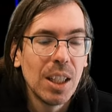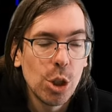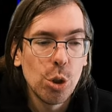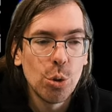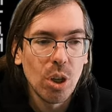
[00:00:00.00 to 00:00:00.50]

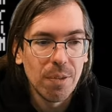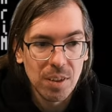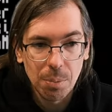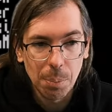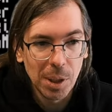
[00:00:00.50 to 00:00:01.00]
issues of
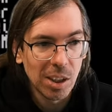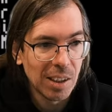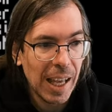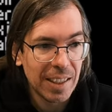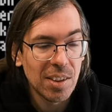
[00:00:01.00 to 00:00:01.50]

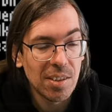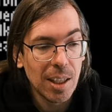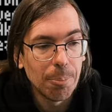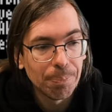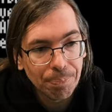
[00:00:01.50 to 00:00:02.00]
Subliminal Extacy